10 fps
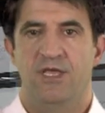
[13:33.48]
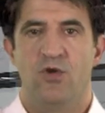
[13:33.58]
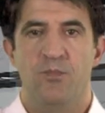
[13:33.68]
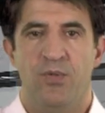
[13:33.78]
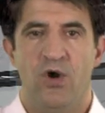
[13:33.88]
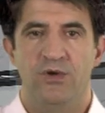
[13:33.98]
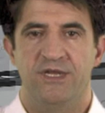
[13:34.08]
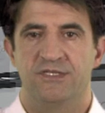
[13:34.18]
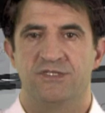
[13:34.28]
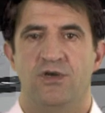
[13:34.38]
The
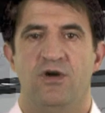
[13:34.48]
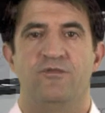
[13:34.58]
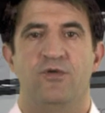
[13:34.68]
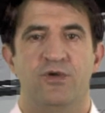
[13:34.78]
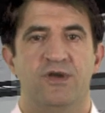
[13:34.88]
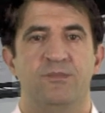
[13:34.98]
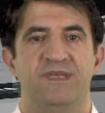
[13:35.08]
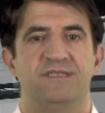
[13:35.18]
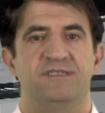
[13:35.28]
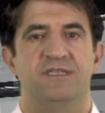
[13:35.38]
components of Oracle
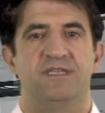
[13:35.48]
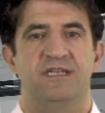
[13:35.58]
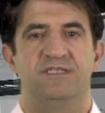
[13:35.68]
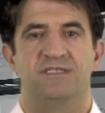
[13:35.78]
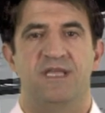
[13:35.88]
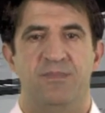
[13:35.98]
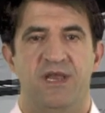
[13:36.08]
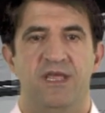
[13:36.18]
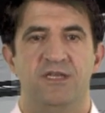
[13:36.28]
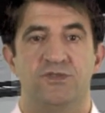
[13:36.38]
Business Intelligence
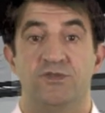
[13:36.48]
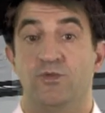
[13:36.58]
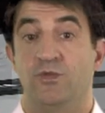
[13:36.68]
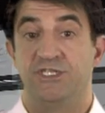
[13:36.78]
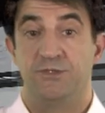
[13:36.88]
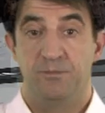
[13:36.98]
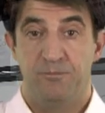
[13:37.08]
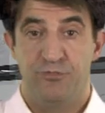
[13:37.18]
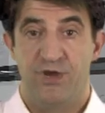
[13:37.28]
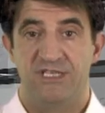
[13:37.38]
applications, which
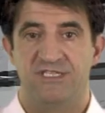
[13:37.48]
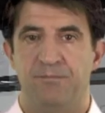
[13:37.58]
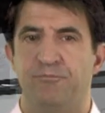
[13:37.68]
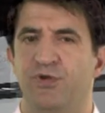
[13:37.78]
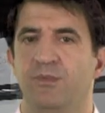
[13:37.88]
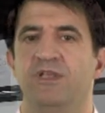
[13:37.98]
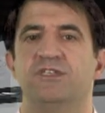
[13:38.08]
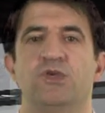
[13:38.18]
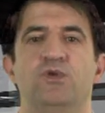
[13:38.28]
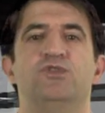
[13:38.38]
brings a
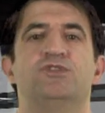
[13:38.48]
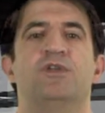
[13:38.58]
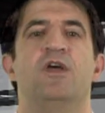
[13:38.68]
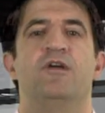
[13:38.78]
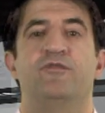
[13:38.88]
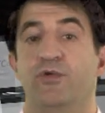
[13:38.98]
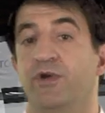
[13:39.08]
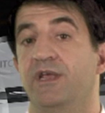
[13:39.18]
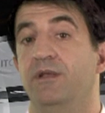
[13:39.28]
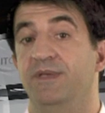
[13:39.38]
pre-built solution for
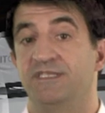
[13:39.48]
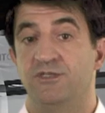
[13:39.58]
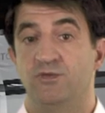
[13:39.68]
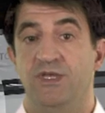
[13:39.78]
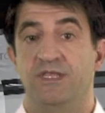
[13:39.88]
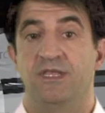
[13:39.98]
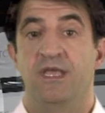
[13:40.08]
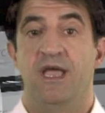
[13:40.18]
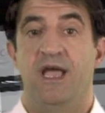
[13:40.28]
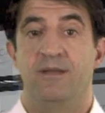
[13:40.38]
Oracle Business Suite,
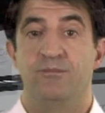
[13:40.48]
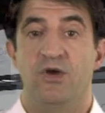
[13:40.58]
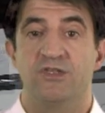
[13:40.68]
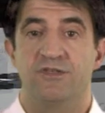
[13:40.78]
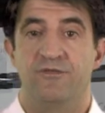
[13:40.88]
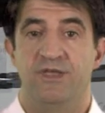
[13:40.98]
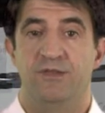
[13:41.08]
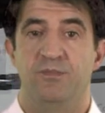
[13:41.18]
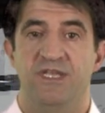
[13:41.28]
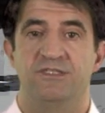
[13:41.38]
and most of
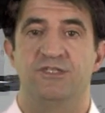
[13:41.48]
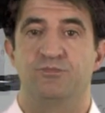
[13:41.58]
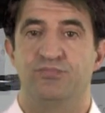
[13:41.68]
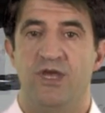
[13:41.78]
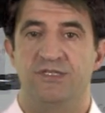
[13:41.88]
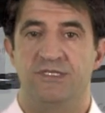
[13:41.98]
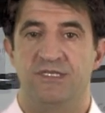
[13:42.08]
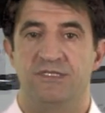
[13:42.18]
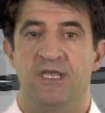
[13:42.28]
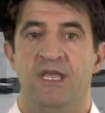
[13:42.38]
it business
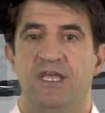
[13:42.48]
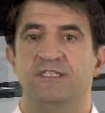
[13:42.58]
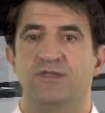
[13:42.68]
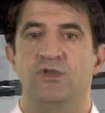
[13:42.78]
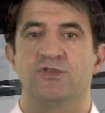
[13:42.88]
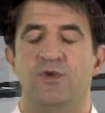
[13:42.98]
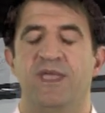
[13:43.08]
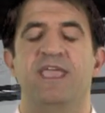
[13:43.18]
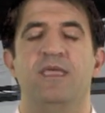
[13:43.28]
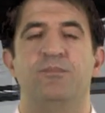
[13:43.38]
processes, is also
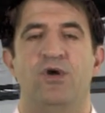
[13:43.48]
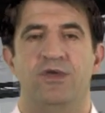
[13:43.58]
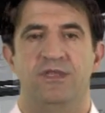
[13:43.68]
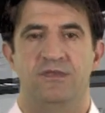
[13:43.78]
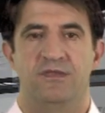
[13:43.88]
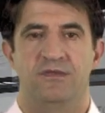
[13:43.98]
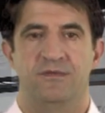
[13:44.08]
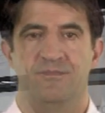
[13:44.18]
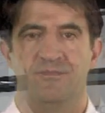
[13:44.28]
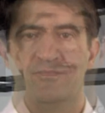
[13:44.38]
a key point.
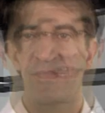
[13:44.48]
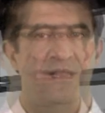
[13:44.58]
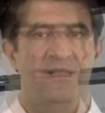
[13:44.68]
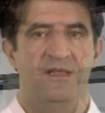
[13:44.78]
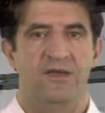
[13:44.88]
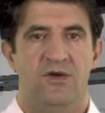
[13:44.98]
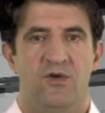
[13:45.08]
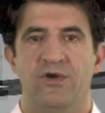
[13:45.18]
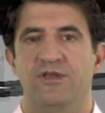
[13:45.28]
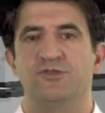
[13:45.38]
Finally,
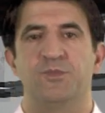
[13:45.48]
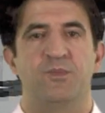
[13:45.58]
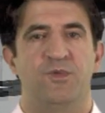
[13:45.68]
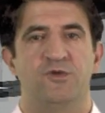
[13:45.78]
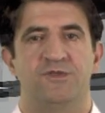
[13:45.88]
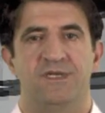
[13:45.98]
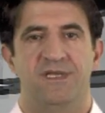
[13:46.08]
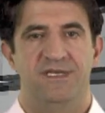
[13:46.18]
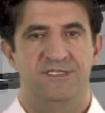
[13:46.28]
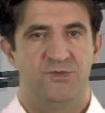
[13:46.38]
Oracle's
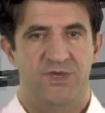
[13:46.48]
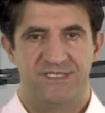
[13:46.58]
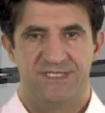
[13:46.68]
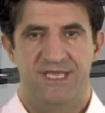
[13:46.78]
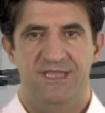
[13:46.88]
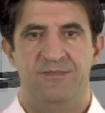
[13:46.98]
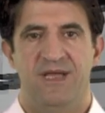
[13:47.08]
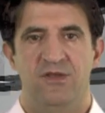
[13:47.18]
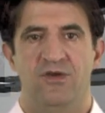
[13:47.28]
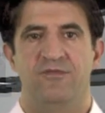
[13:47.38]
proposal is to extend the
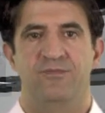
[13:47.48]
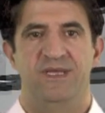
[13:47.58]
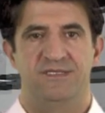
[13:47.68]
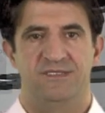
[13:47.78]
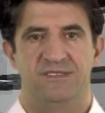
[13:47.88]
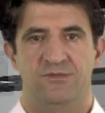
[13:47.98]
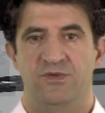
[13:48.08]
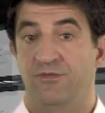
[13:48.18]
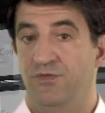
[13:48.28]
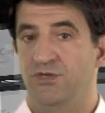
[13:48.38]
value of business
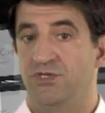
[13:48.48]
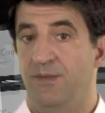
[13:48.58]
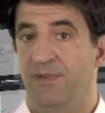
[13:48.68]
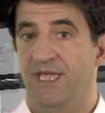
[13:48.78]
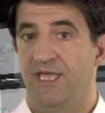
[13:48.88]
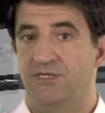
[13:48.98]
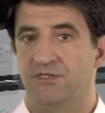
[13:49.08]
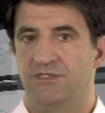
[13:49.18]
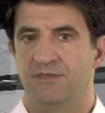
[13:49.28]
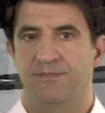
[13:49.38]
with Fusion
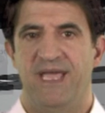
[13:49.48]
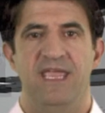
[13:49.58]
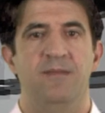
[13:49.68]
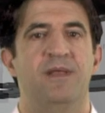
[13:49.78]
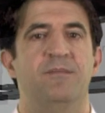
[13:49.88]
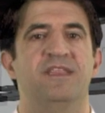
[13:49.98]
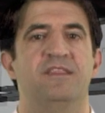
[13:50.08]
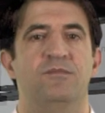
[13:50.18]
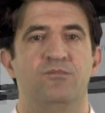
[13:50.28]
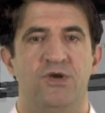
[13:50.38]
applications by
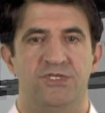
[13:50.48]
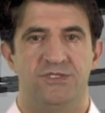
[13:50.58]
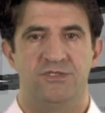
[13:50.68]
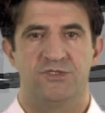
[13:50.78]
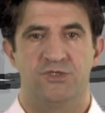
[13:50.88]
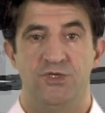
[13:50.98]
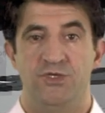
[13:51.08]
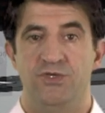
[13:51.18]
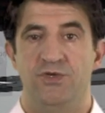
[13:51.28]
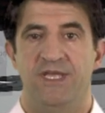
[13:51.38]
implementing modules so
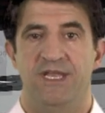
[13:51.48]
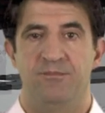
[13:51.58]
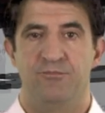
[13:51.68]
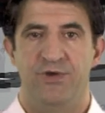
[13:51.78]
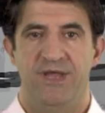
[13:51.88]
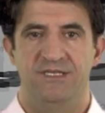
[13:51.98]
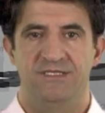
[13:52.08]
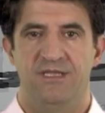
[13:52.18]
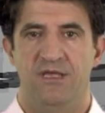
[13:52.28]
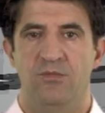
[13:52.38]
you can
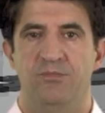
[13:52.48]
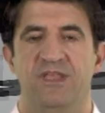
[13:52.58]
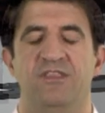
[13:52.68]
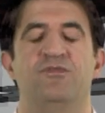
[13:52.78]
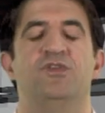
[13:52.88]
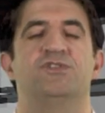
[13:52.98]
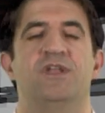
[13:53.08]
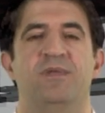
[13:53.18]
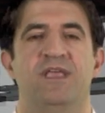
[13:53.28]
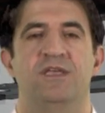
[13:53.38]
embrace the complete
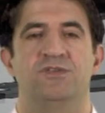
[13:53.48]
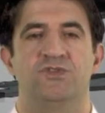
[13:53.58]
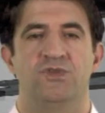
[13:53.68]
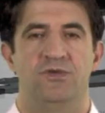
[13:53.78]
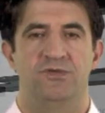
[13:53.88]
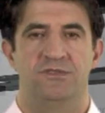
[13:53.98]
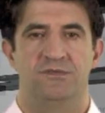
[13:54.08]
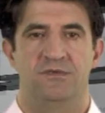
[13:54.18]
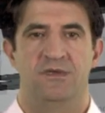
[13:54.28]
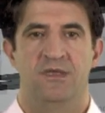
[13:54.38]
Fusion application
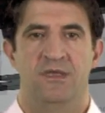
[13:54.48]
solution.